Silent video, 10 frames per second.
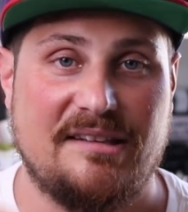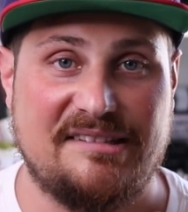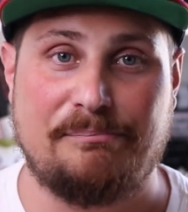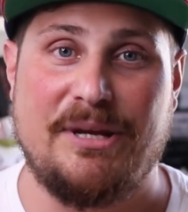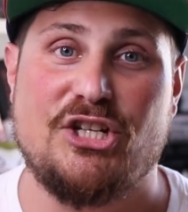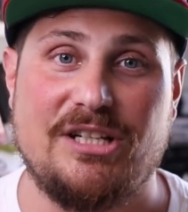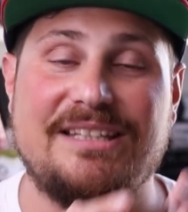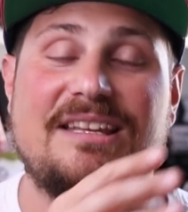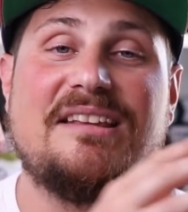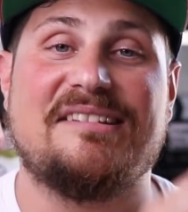especially
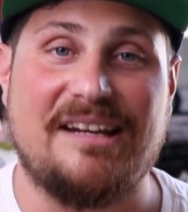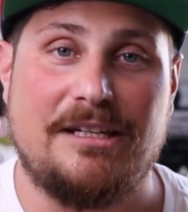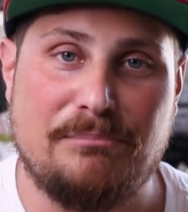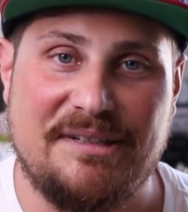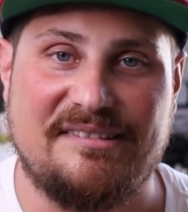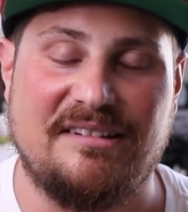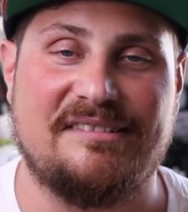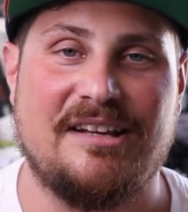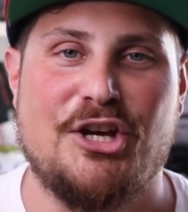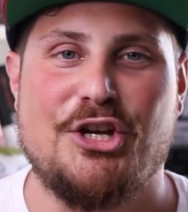in the design business,